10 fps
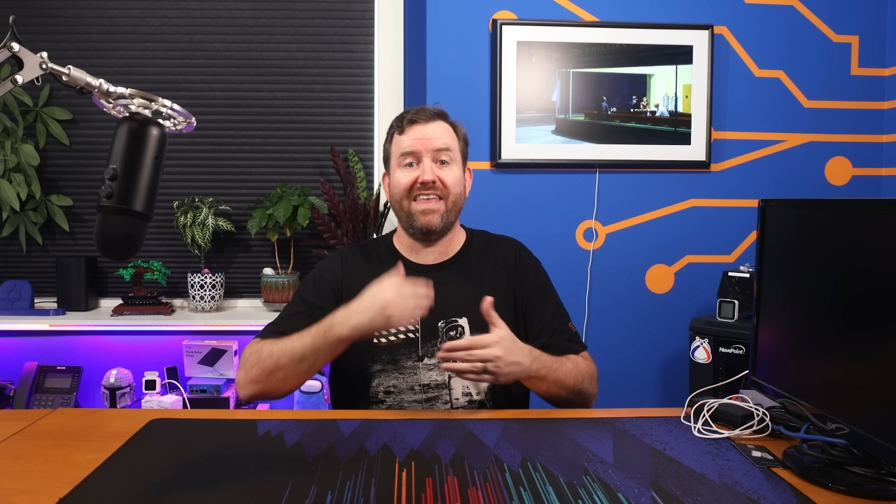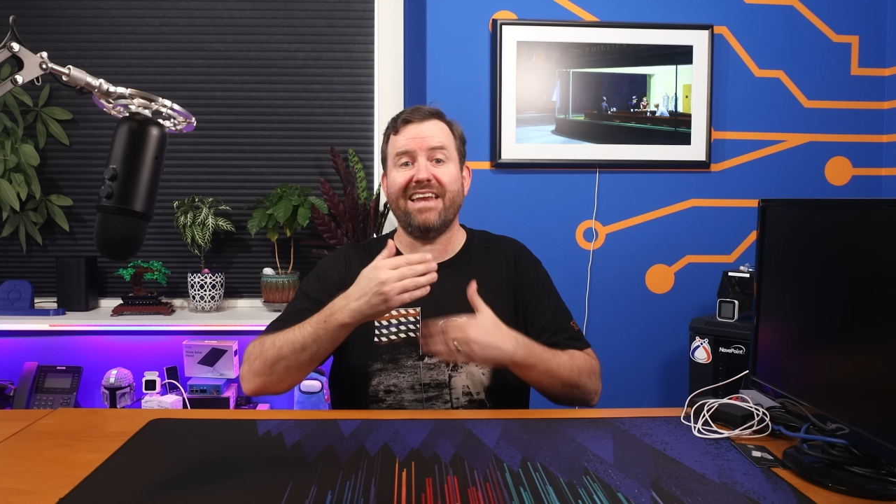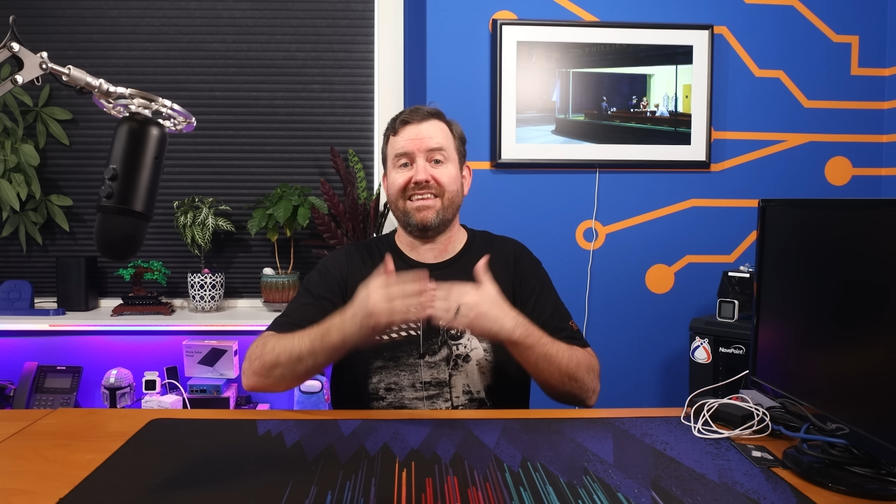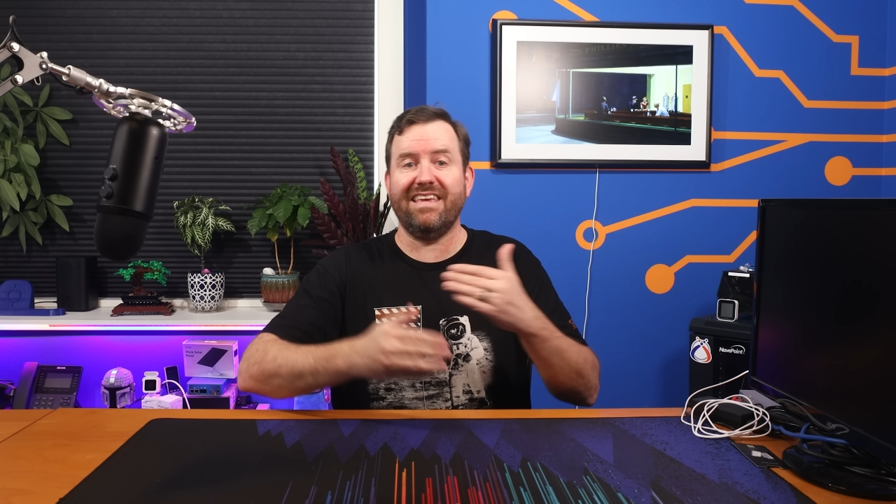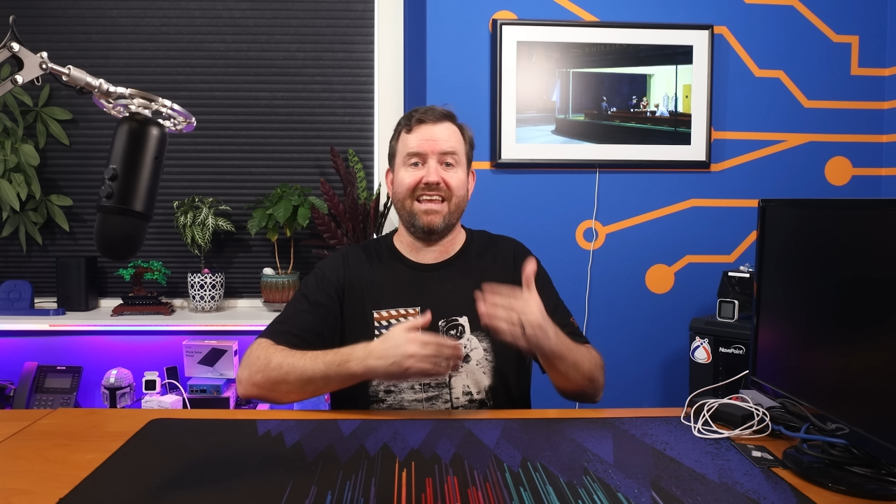
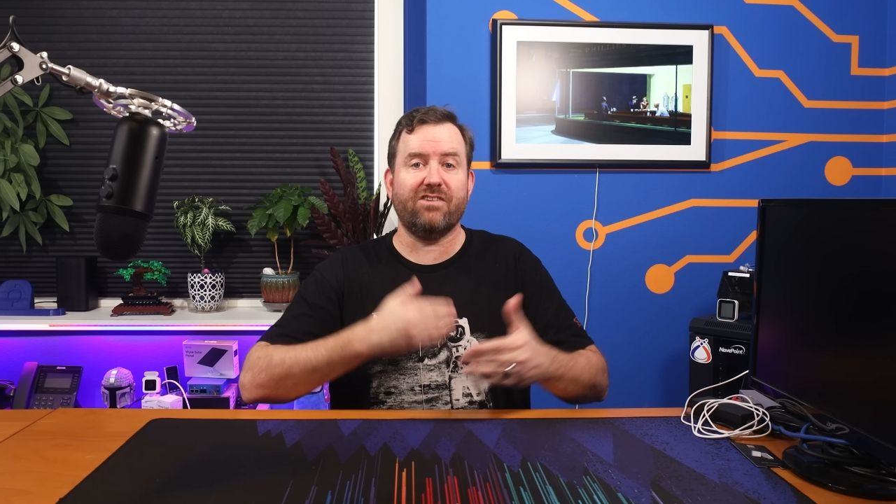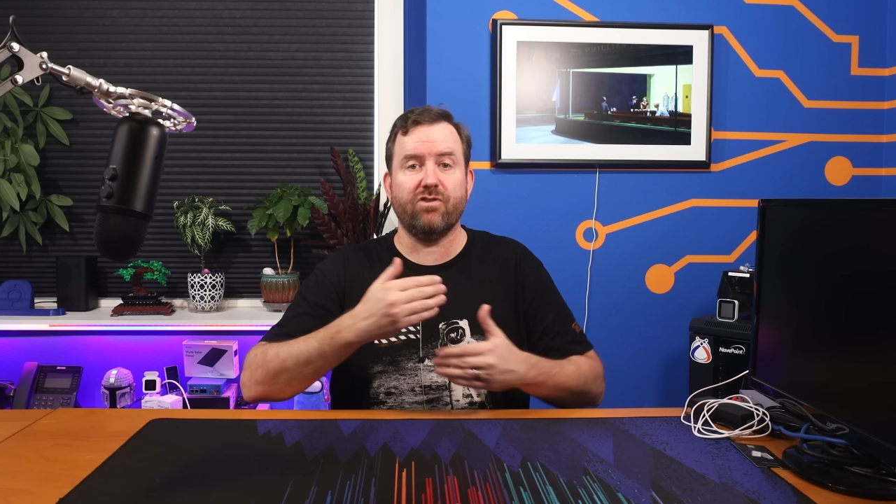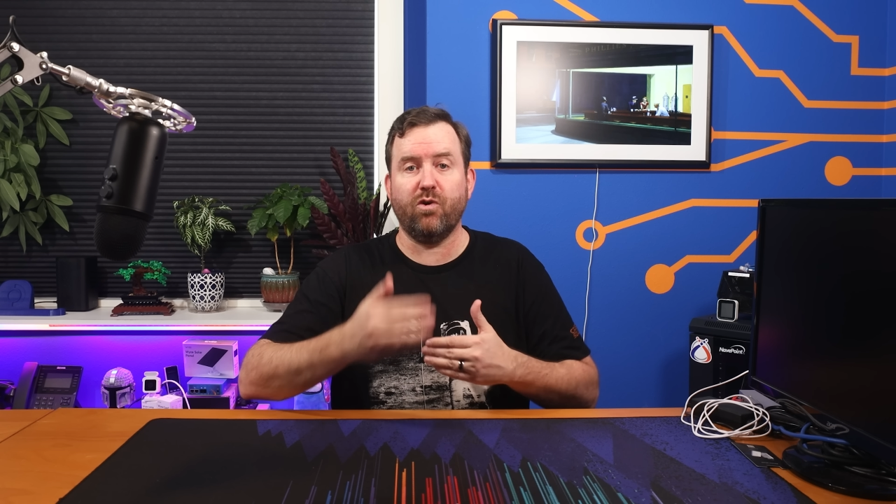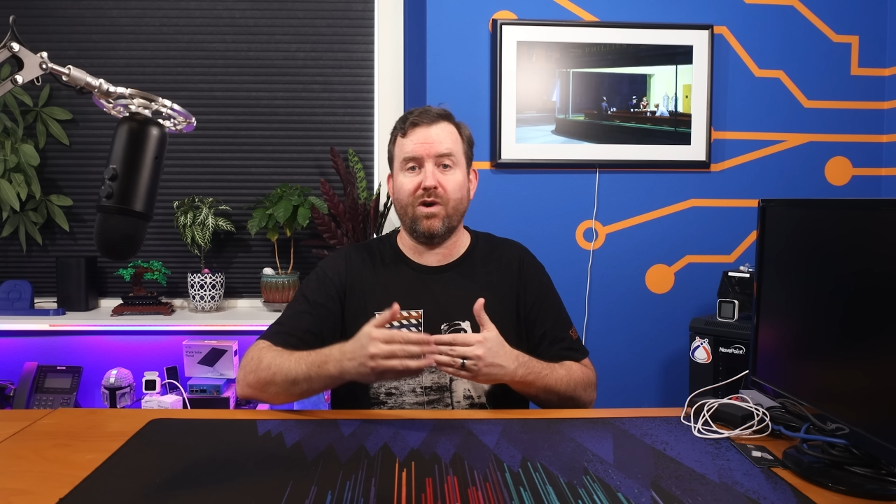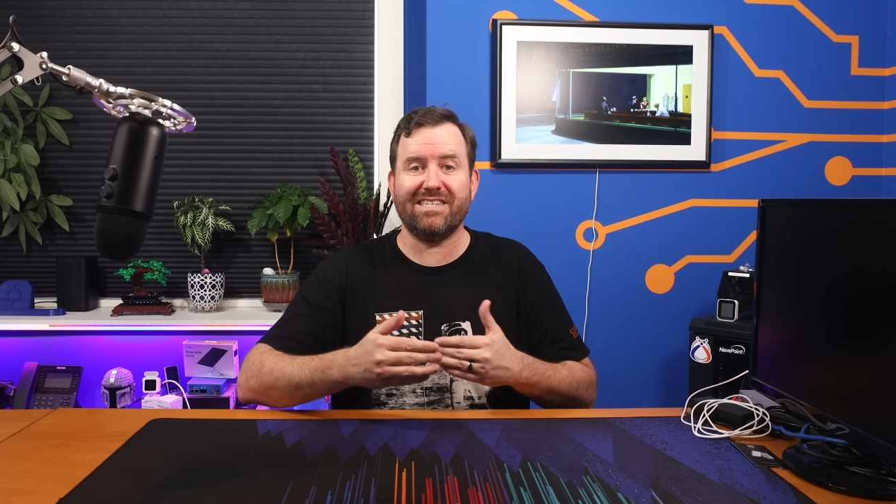that
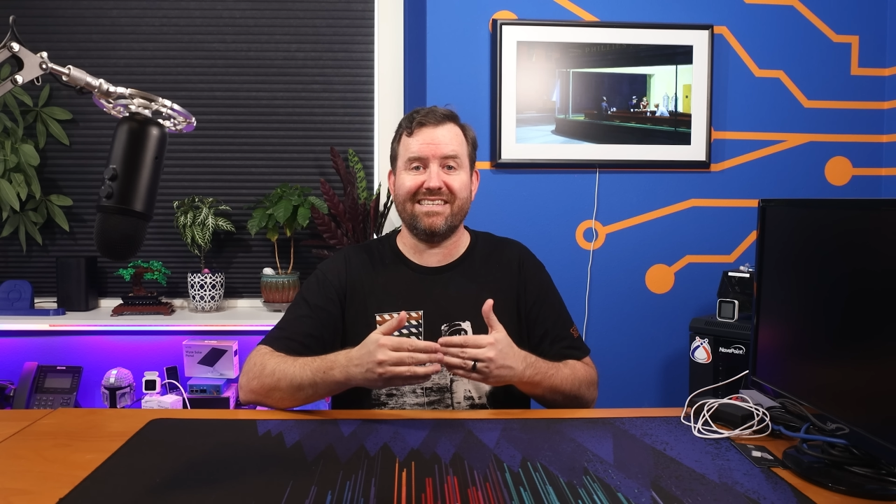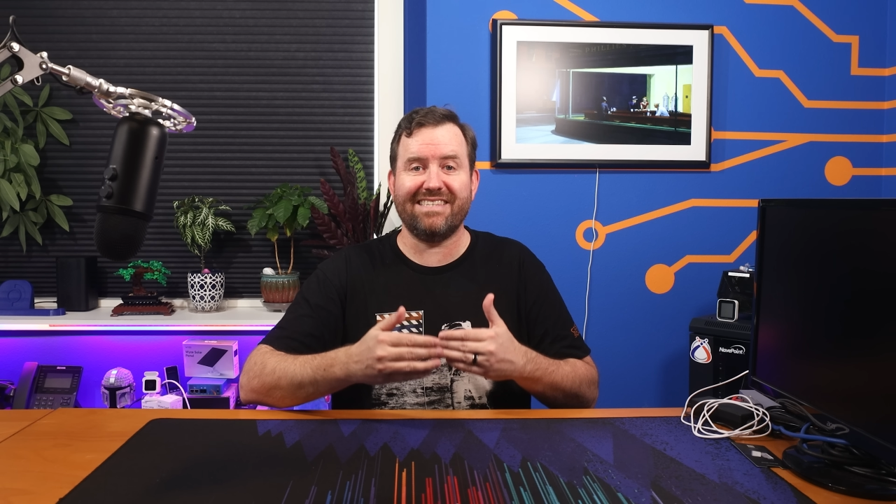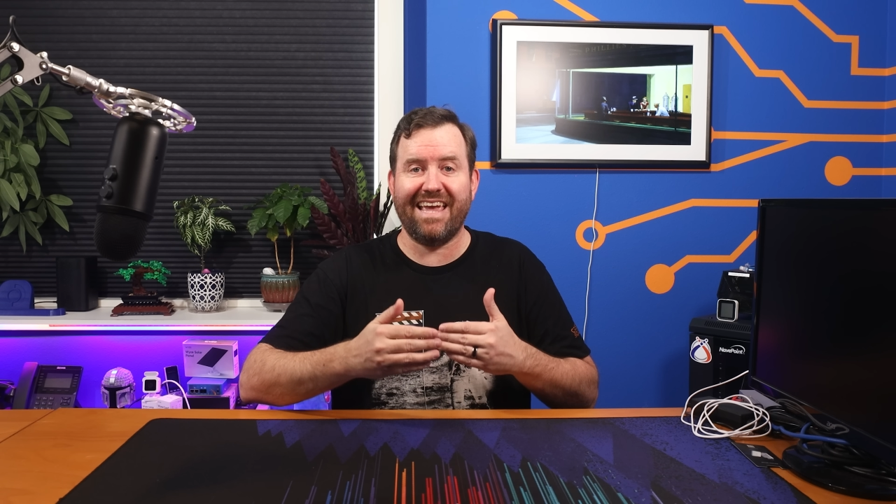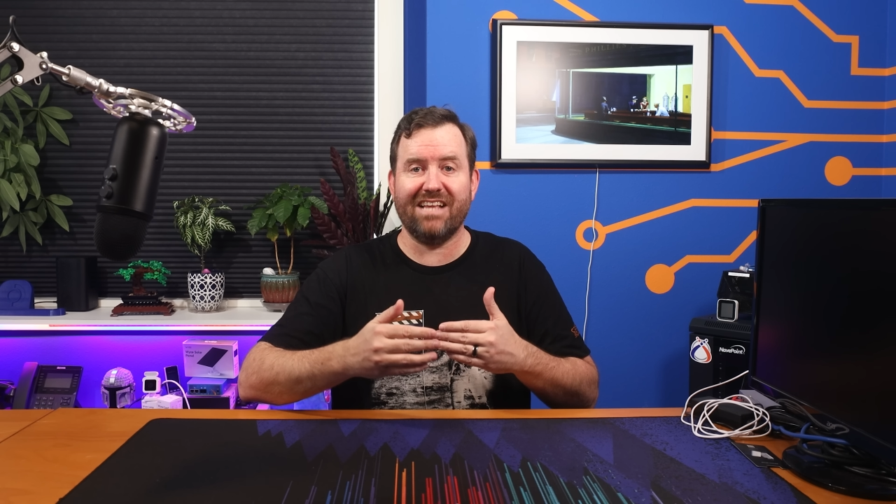DNS request is